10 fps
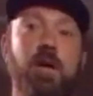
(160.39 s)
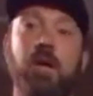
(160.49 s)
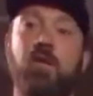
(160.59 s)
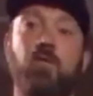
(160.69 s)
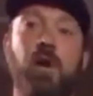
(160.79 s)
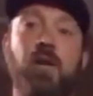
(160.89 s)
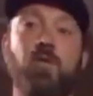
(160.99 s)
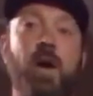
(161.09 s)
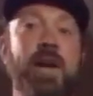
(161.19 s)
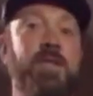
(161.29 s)
either run it
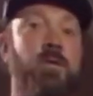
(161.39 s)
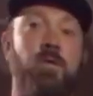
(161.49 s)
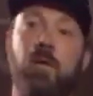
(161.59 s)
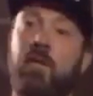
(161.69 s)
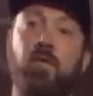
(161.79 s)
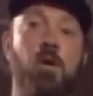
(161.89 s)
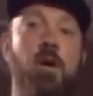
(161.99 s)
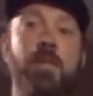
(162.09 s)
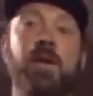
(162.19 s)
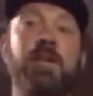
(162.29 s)
twice or run
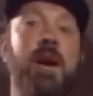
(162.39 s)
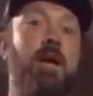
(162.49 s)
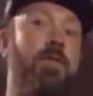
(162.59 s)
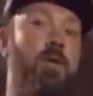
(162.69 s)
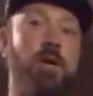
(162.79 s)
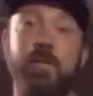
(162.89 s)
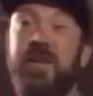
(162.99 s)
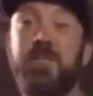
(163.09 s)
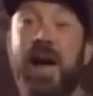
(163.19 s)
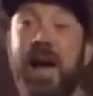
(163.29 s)
400 meters out or 400
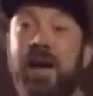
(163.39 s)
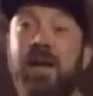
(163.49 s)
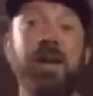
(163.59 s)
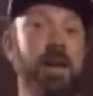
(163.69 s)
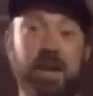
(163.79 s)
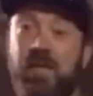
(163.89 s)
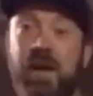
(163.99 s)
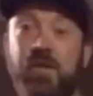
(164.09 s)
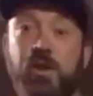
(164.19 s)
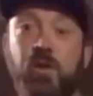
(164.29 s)
meters back. If you
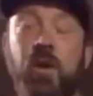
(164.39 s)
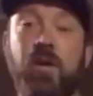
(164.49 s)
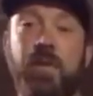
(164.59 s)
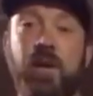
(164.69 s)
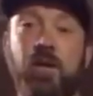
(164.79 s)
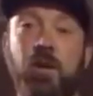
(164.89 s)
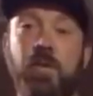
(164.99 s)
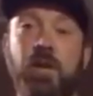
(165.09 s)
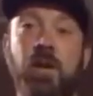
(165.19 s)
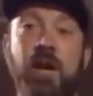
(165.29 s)
have a 200 meter loop
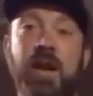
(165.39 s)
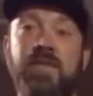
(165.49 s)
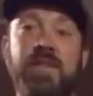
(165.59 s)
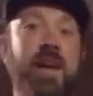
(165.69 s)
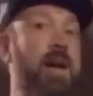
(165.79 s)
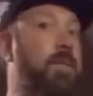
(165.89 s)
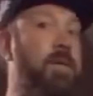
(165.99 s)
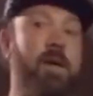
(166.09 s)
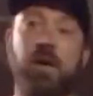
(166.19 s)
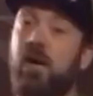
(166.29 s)
that you already have set
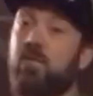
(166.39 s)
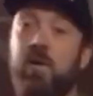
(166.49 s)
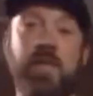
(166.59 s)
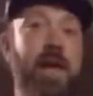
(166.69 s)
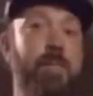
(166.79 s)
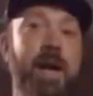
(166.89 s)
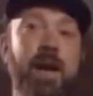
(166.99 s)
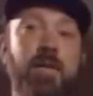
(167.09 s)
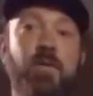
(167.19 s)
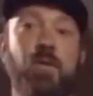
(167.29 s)
up, run that
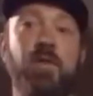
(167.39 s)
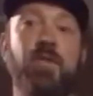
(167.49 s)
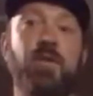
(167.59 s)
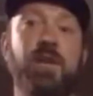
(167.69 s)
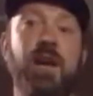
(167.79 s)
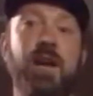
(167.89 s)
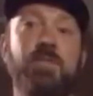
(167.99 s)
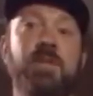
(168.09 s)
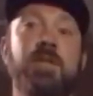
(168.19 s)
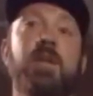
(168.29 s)
back and forth a few
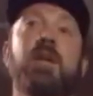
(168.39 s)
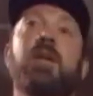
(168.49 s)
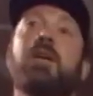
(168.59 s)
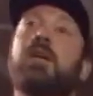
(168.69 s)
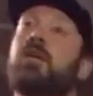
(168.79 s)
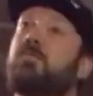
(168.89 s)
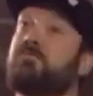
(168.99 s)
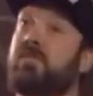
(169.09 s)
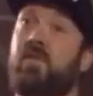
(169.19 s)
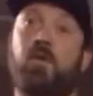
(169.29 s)
times.
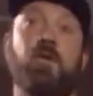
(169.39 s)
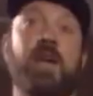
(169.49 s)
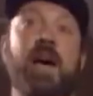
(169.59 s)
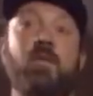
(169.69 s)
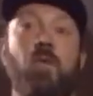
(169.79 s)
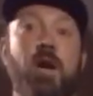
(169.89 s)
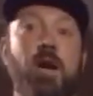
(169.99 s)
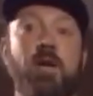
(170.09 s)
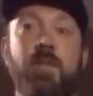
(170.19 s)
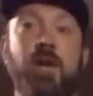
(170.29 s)
If you only have a 100